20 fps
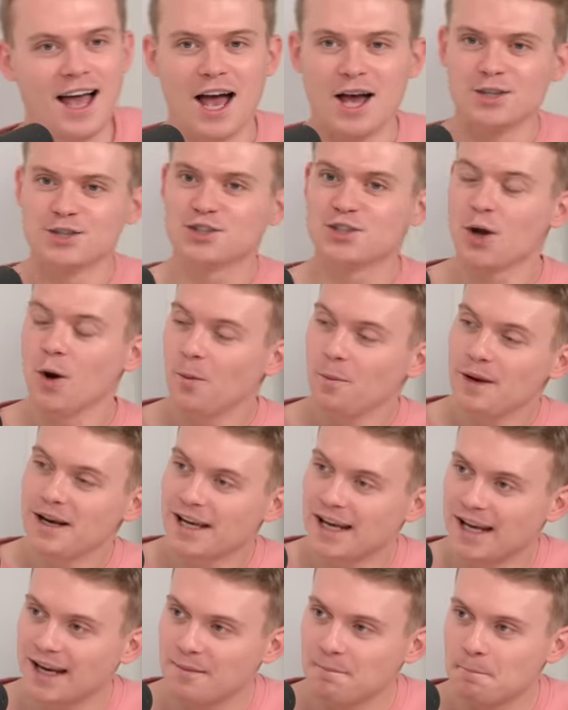So
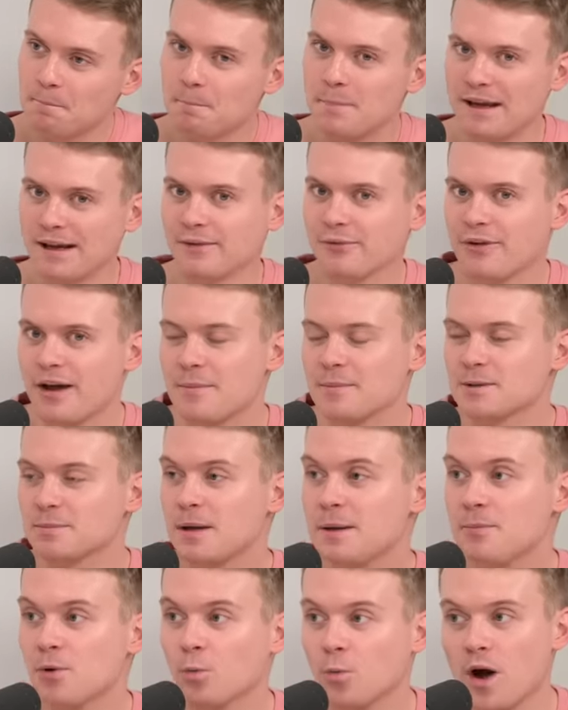many big famous
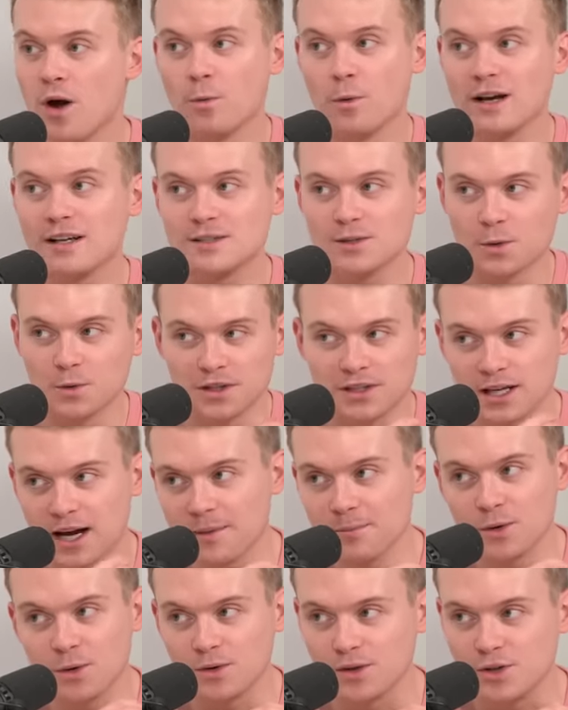people wear wigs all the
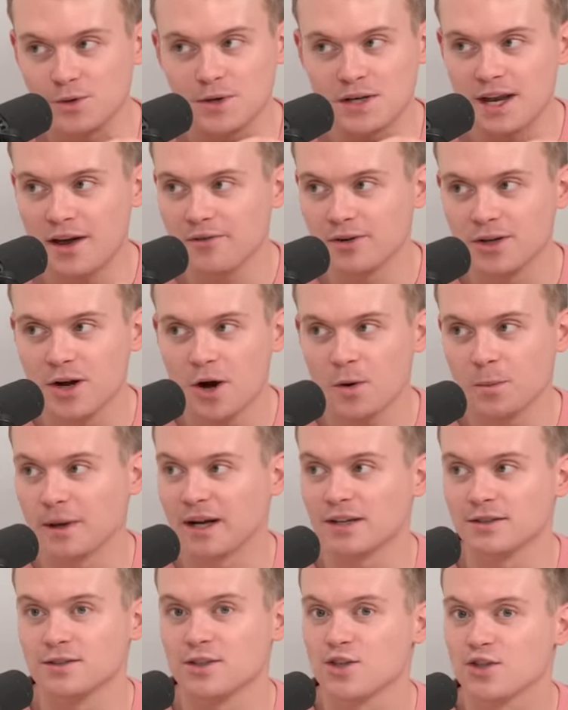time, though, and you would never know
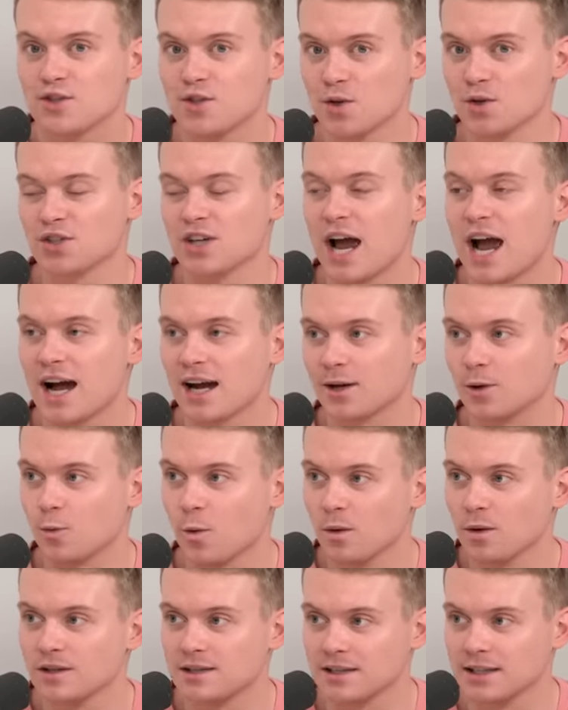because they're such high
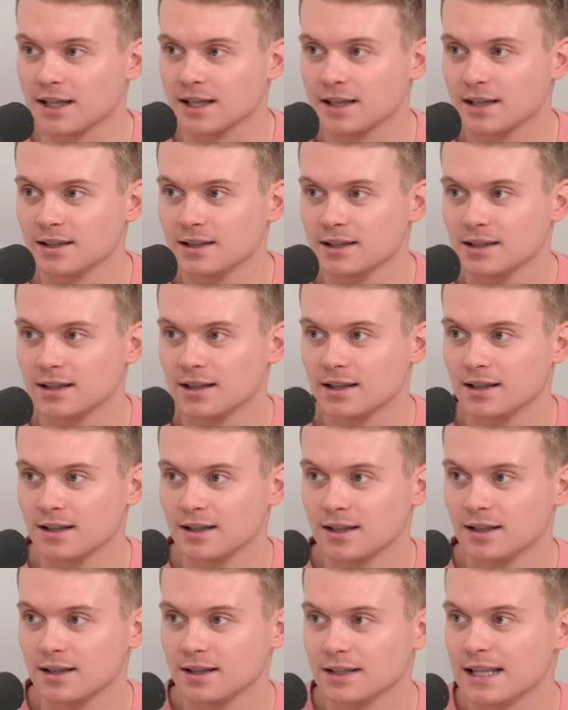quality.
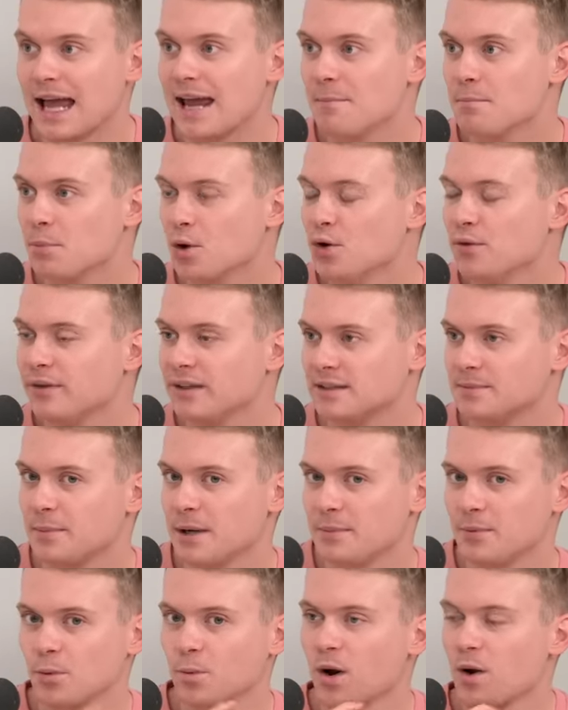Right. Like in movies,
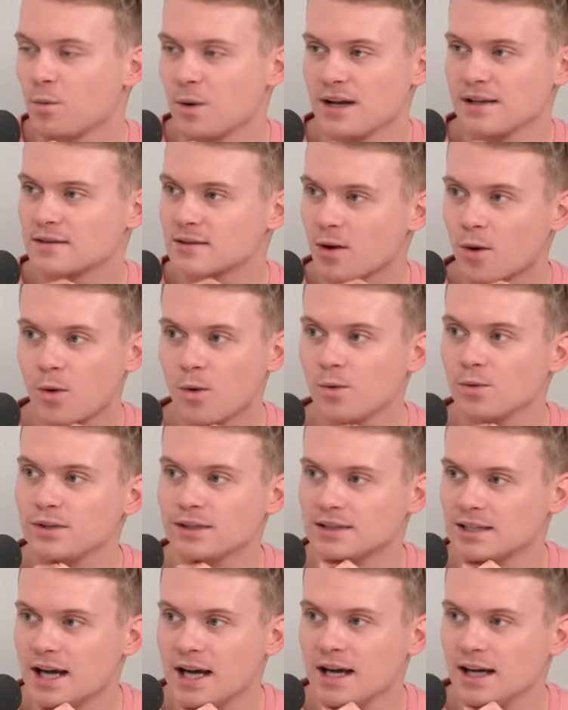people wear wigs all the
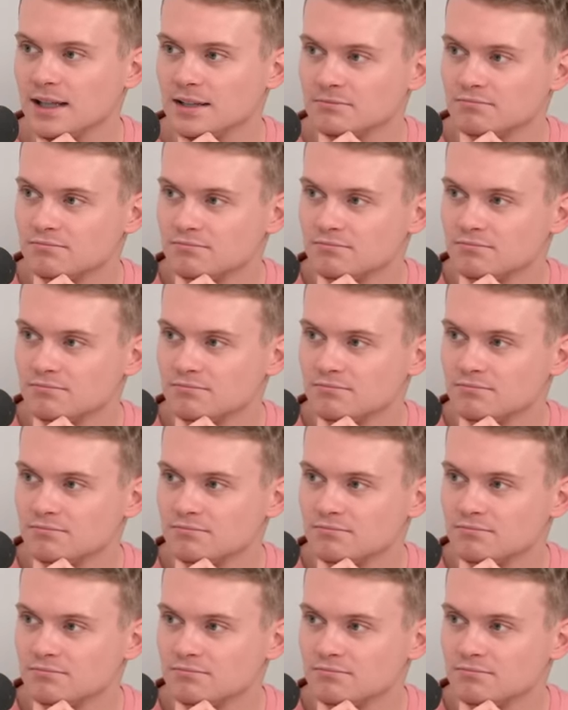time.